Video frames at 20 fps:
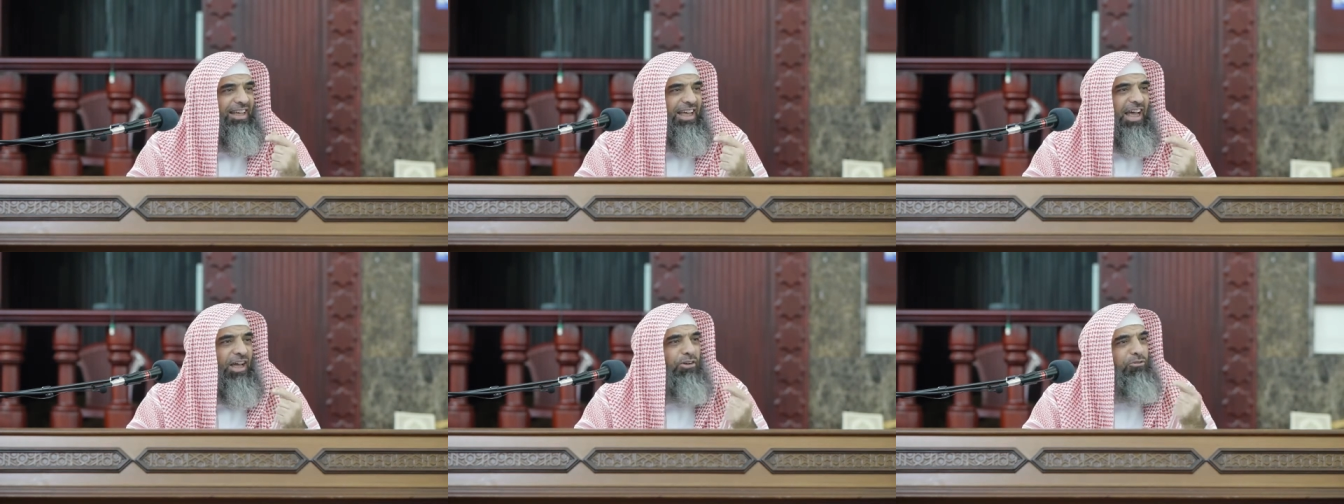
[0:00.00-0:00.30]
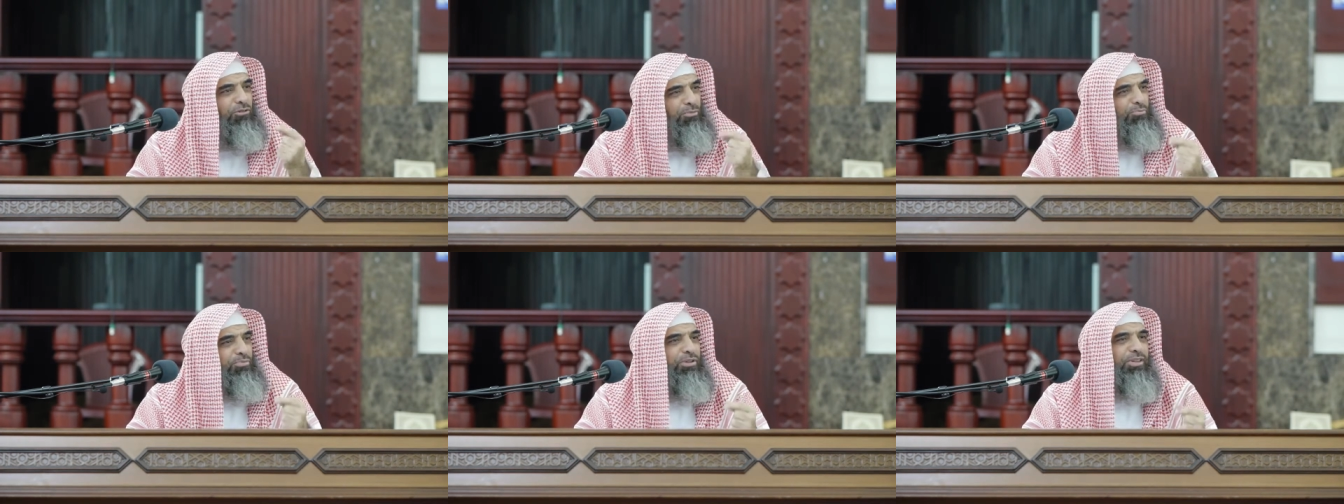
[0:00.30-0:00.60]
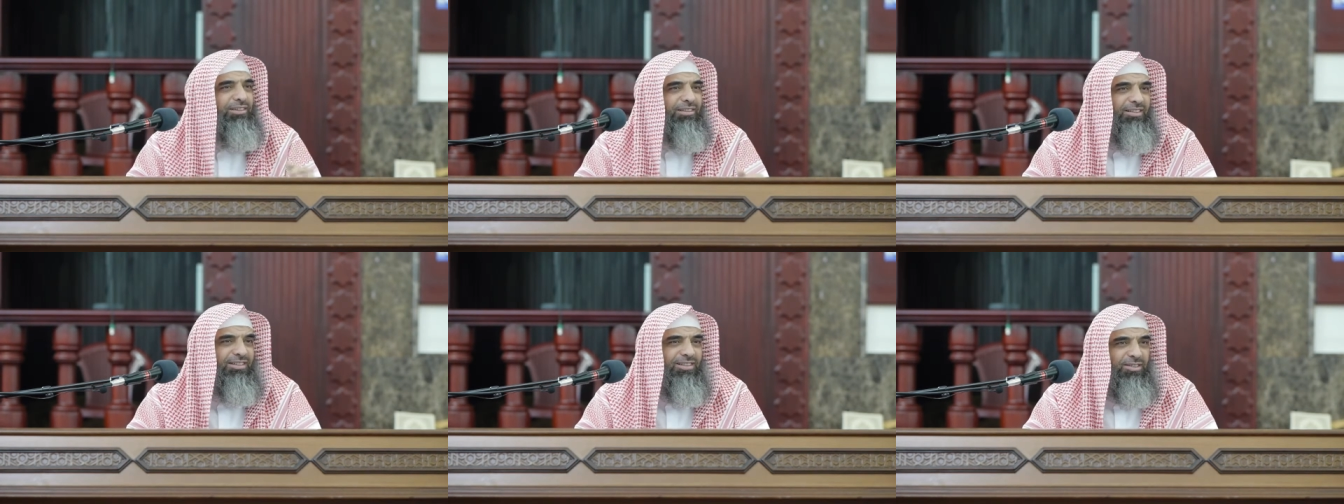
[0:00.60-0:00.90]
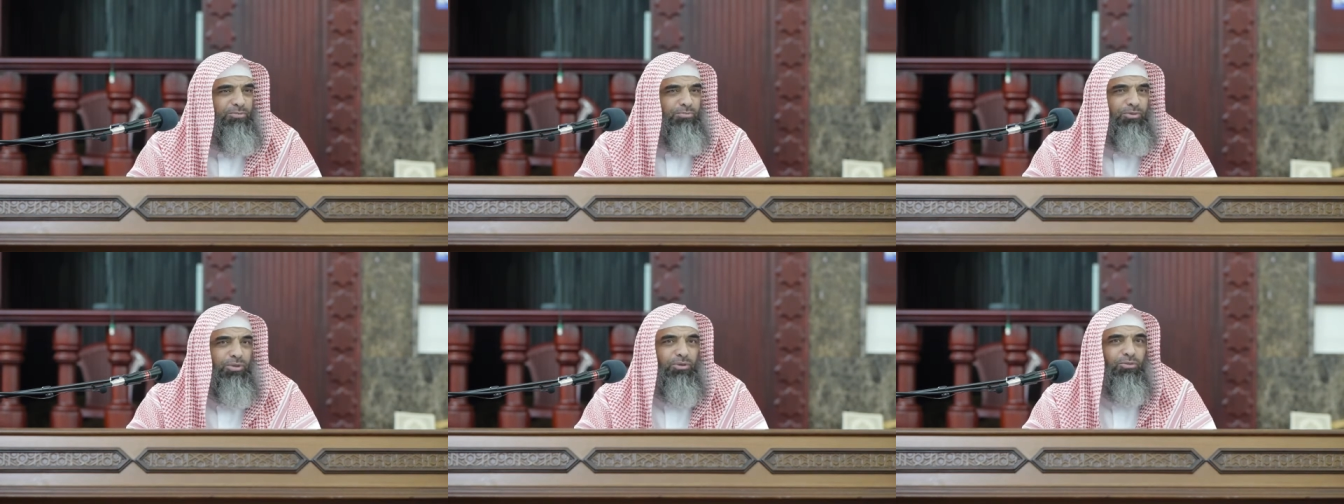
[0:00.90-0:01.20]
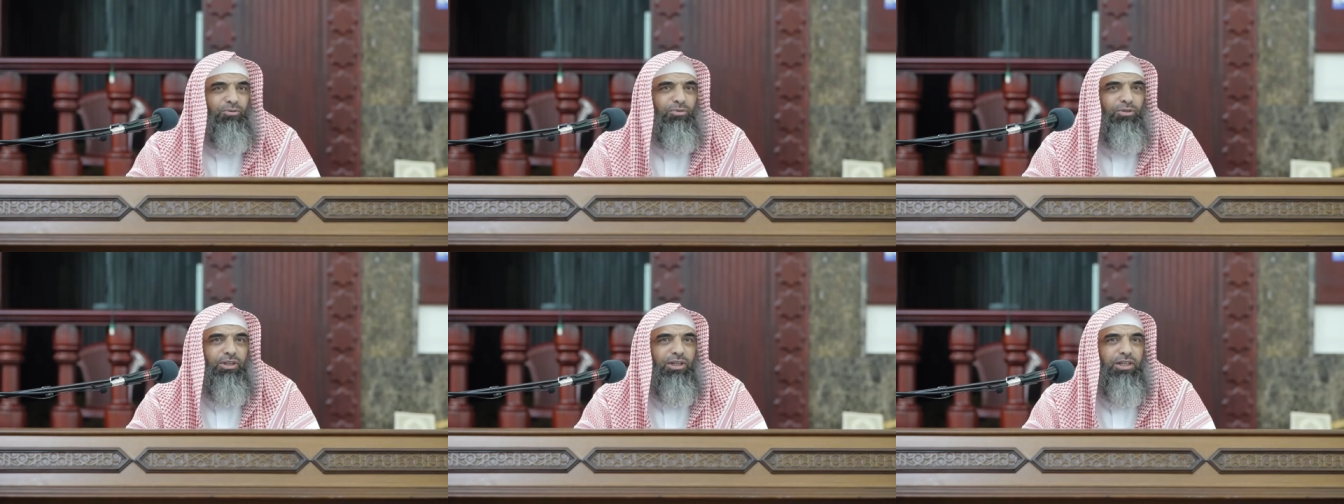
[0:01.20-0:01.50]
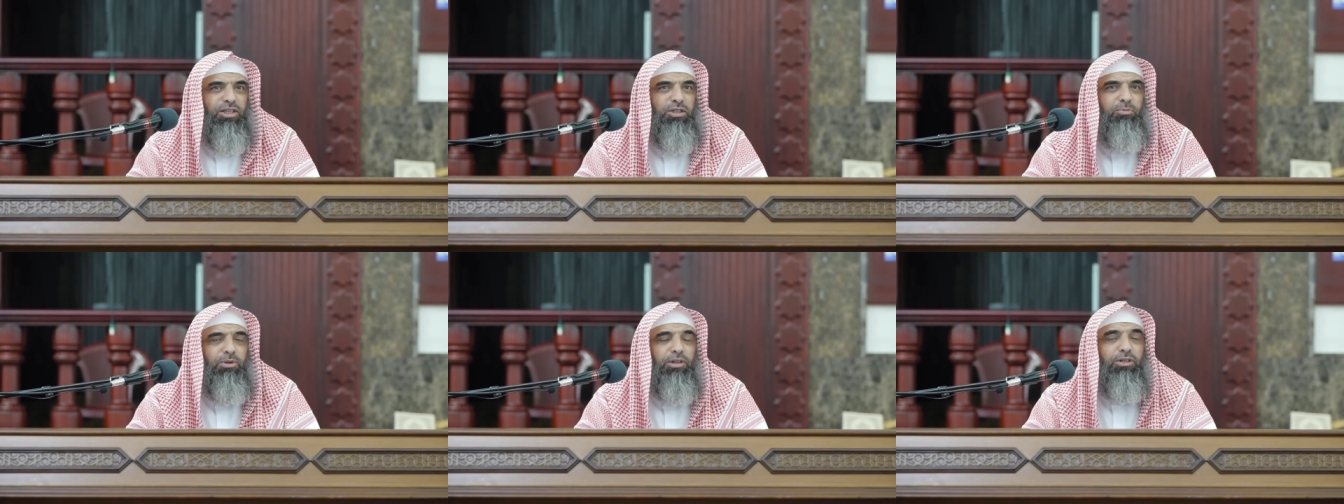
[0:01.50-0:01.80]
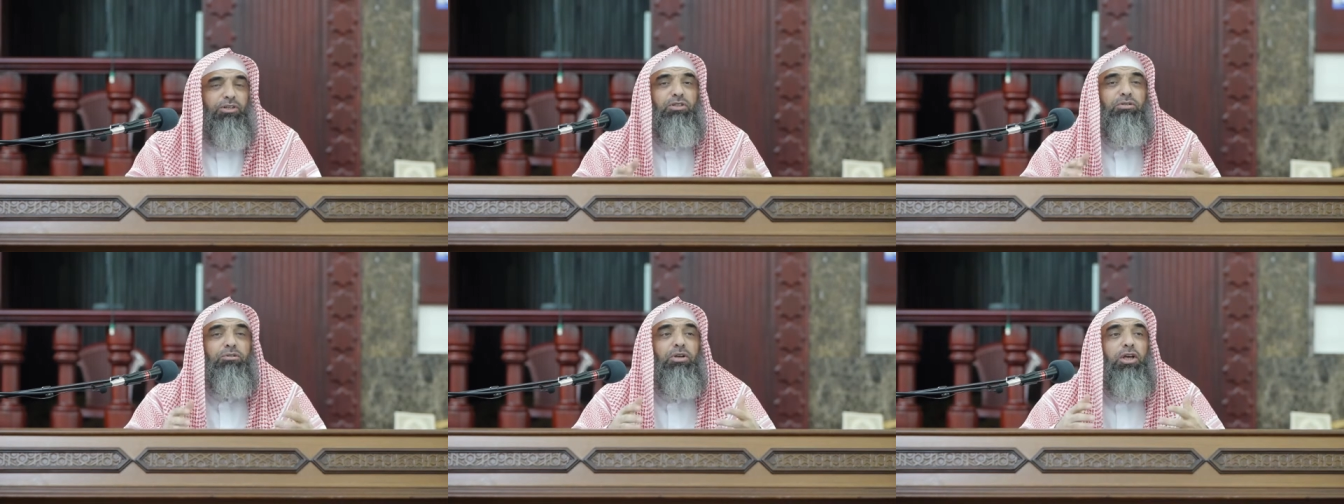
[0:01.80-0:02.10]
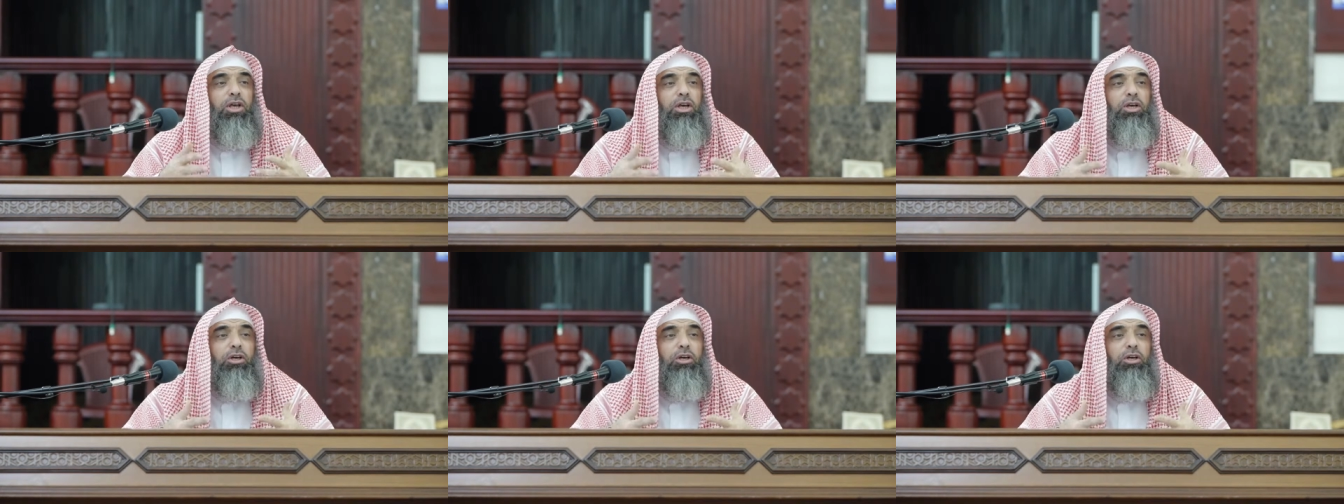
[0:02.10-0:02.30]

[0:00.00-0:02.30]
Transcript: and repeat this beautiful experience.